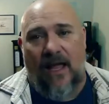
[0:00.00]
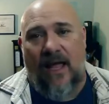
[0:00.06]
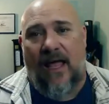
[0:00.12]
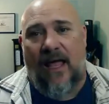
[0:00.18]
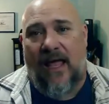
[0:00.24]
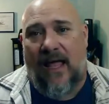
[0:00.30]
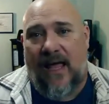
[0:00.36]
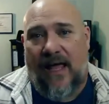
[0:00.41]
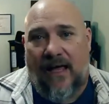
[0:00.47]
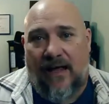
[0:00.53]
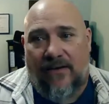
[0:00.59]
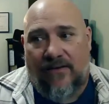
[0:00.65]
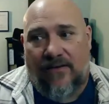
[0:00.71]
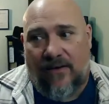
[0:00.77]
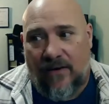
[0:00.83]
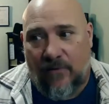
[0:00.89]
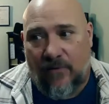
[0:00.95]
And
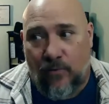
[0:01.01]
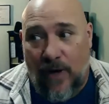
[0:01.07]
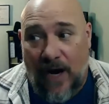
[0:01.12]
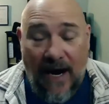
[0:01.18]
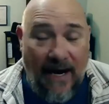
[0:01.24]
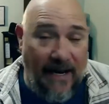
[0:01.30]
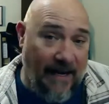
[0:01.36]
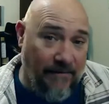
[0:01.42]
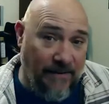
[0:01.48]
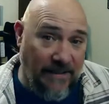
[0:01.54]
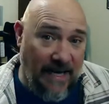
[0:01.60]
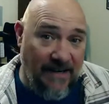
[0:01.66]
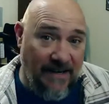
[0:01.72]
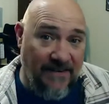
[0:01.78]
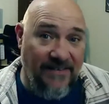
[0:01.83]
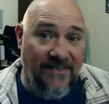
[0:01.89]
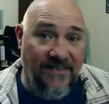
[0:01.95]
I have a lot
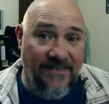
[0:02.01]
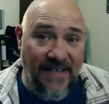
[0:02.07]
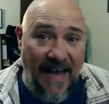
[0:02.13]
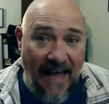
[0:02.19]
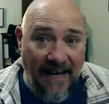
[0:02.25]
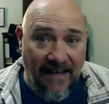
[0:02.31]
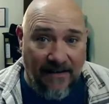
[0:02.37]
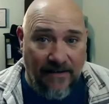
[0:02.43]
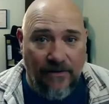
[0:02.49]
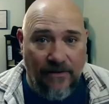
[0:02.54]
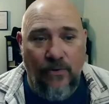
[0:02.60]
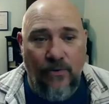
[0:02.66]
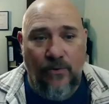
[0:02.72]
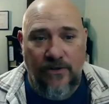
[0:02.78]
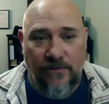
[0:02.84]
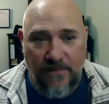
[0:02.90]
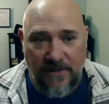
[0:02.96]
of static
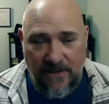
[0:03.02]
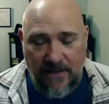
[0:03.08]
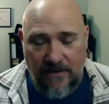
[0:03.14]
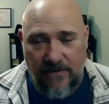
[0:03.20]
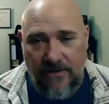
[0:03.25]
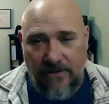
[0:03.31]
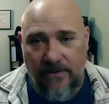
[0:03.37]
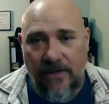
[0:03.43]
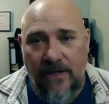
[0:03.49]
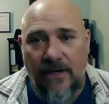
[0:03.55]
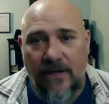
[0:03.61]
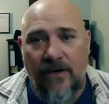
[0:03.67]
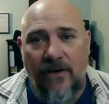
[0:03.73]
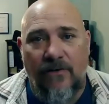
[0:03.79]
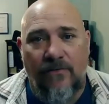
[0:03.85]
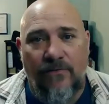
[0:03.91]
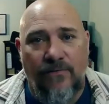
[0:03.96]
course material
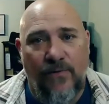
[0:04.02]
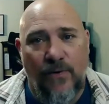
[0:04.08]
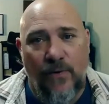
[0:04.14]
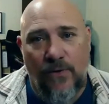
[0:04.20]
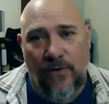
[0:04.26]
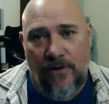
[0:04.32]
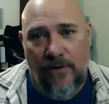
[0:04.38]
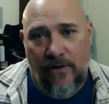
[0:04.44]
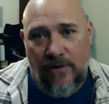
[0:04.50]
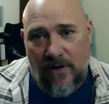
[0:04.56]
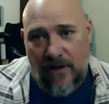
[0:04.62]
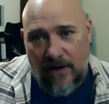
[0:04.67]
for